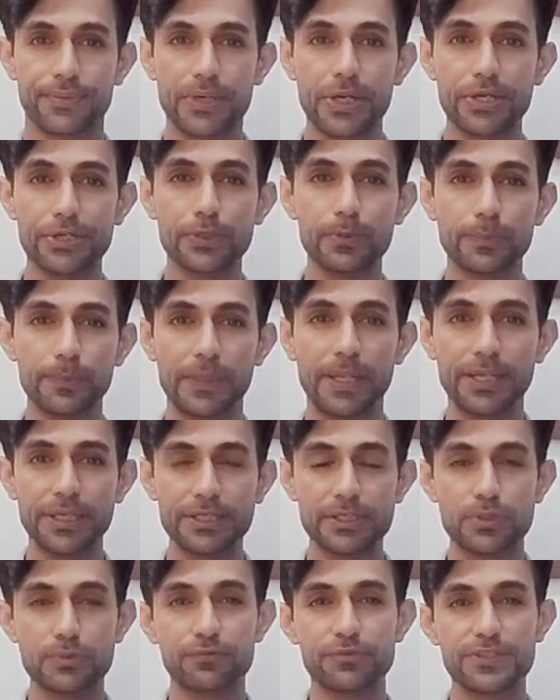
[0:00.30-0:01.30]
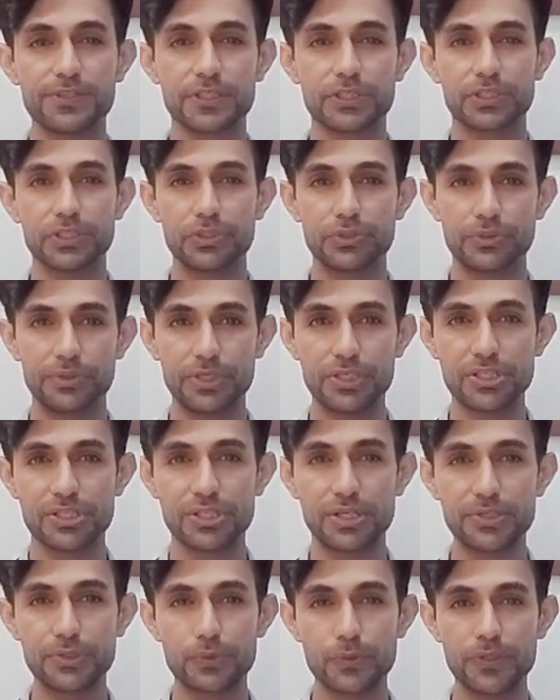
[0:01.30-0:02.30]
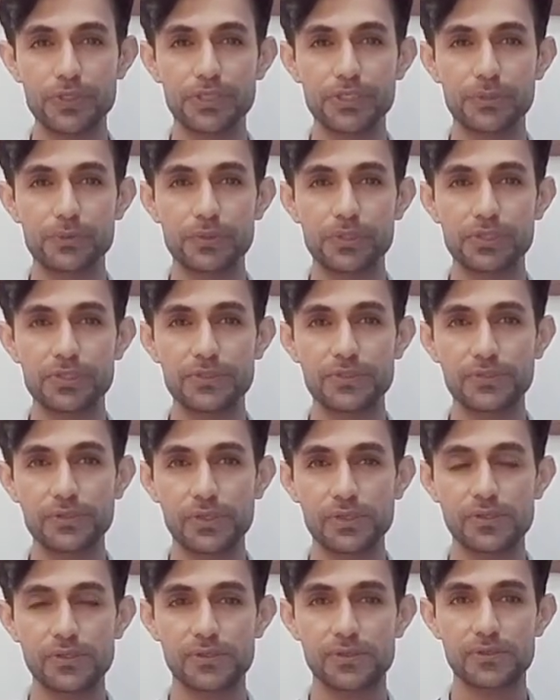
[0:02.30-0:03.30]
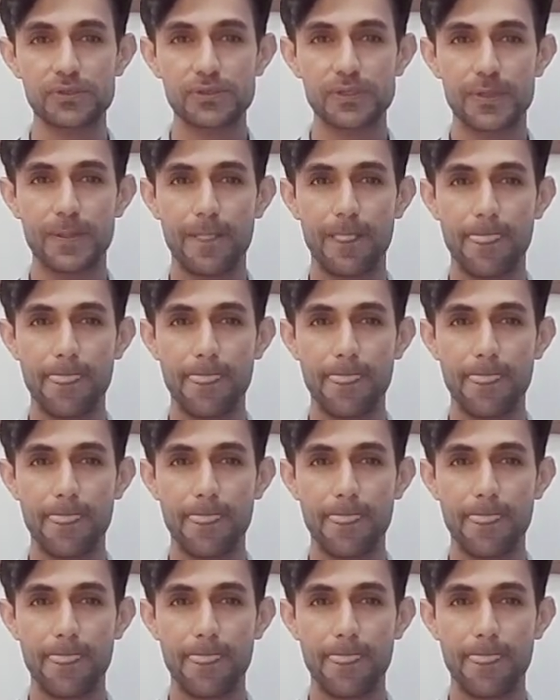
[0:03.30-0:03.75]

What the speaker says: Are you planning to visit Indonesia in 2026?